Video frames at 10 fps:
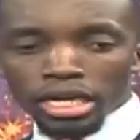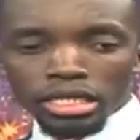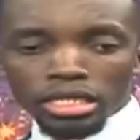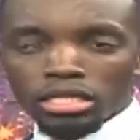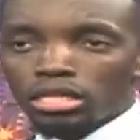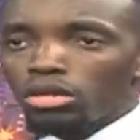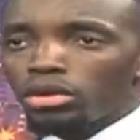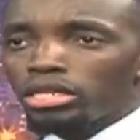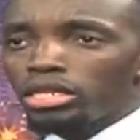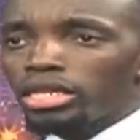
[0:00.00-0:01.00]
nini?
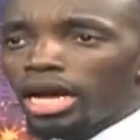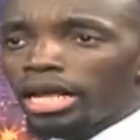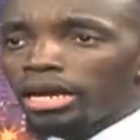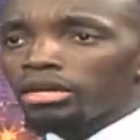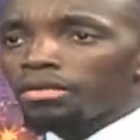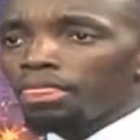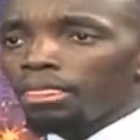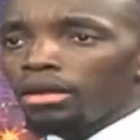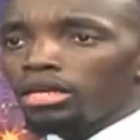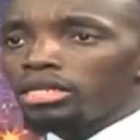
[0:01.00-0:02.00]
Inaitwaje? Taya. Hii